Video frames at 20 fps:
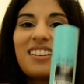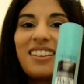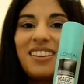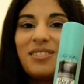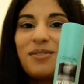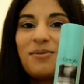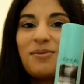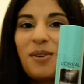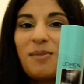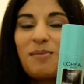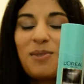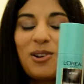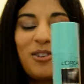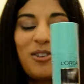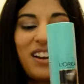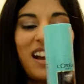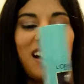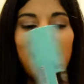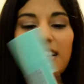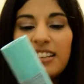It's from
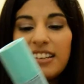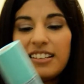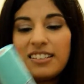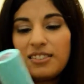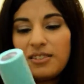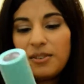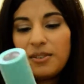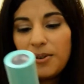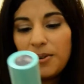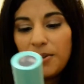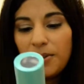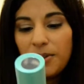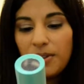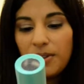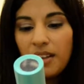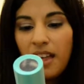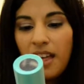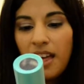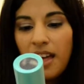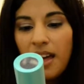L'Oreal. It's
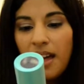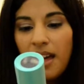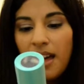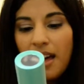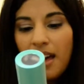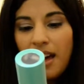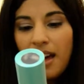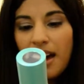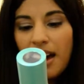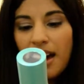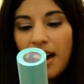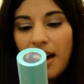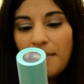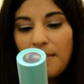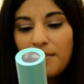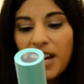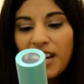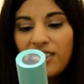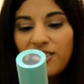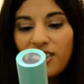called
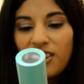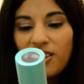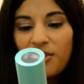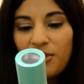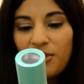Magic